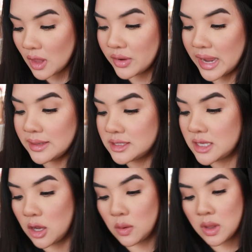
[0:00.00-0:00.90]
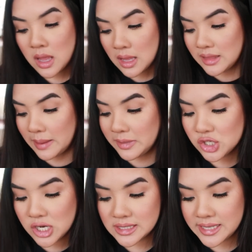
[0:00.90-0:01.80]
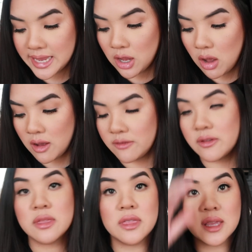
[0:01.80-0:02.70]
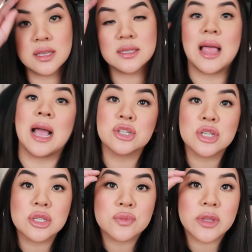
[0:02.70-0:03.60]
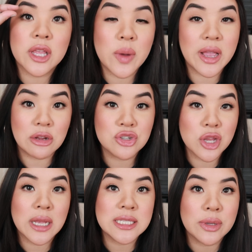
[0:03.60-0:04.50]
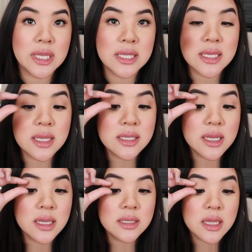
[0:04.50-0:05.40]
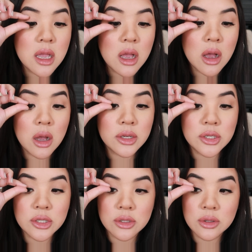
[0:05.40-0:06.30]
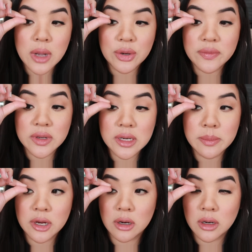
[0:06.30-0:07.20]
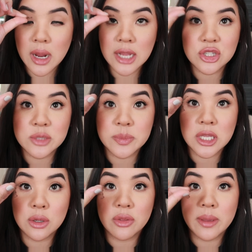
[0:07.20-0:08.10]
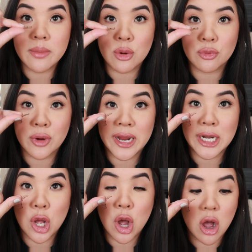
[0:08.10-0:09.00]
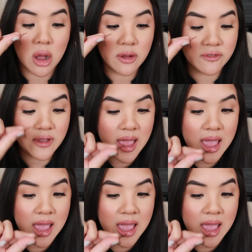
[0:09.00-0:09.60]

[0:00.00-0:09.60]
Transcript: Okay, so let me just take off these lashes really quick. I'll show you guys how easy this is all you do, I don't even need a mirror, I just peel them right off